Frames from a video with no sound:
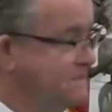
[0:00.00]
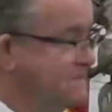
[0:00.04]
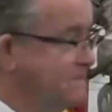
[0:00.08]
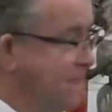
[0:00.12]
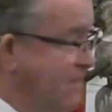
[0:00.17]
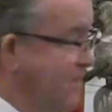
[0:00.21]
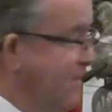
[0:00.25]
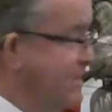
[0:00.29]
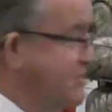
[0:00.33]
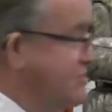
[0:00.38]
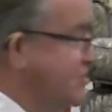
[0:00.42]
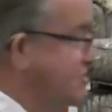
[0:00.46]

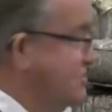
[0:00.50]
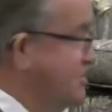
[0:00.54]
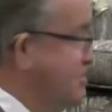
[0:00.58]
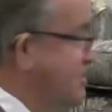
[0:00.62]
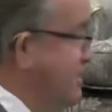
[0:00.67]
Now, this is a